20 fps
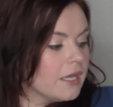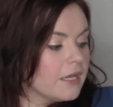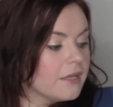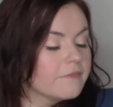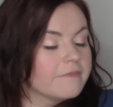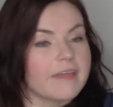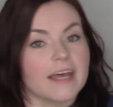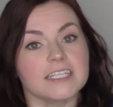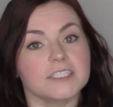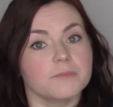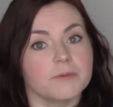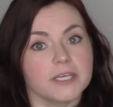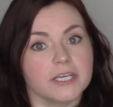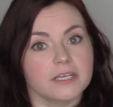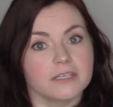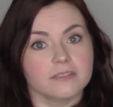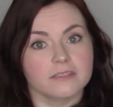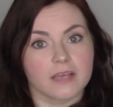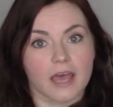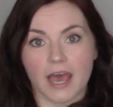That's
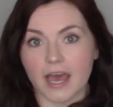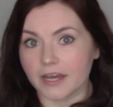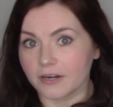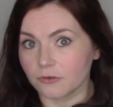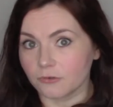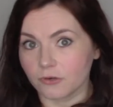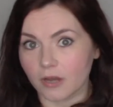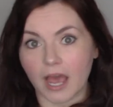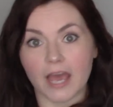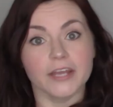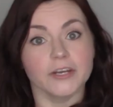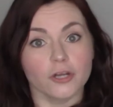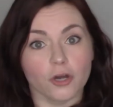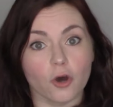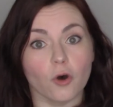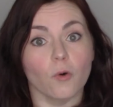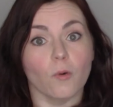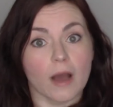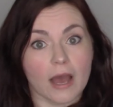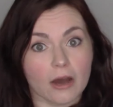because I don't. I
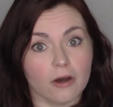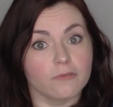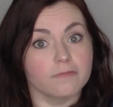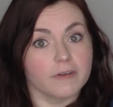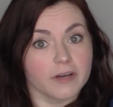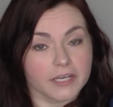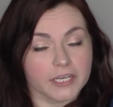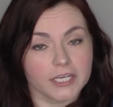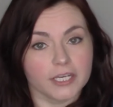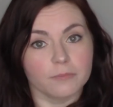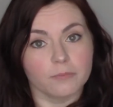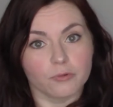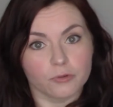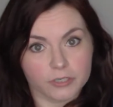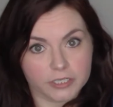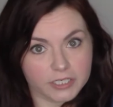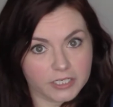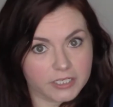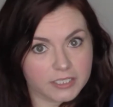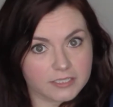know how fucking
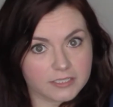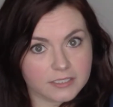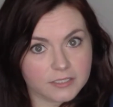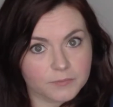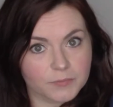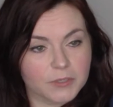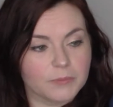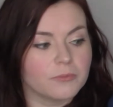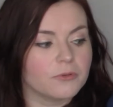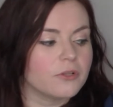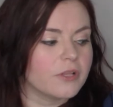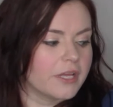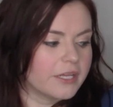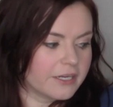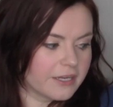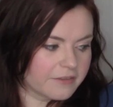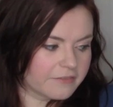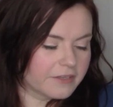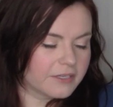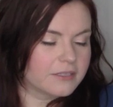important it is to people, and
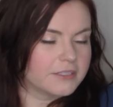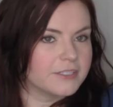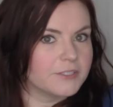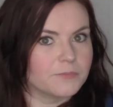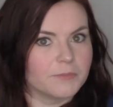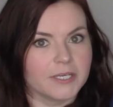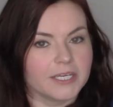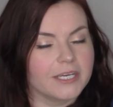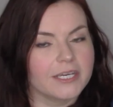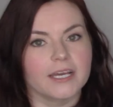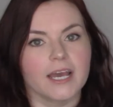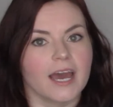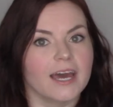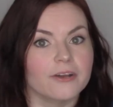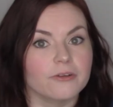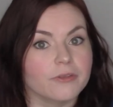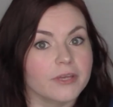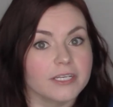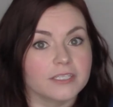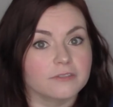ethically speaking, I
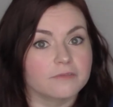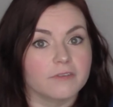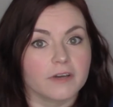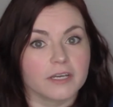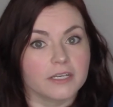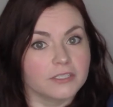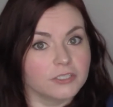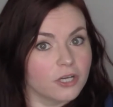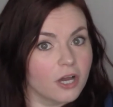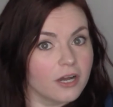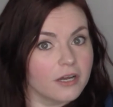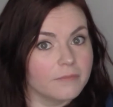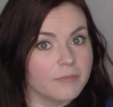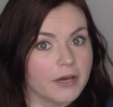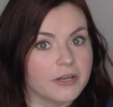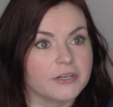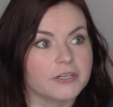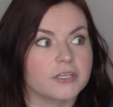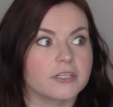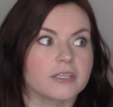don't like to fucking talk
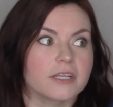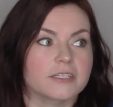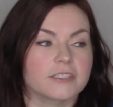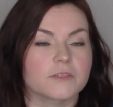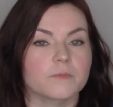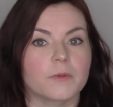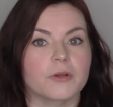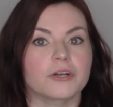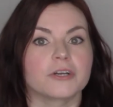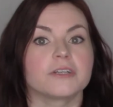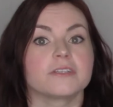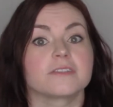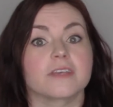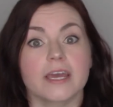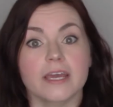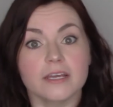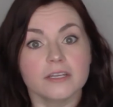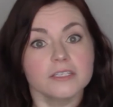about it unless Spirit is like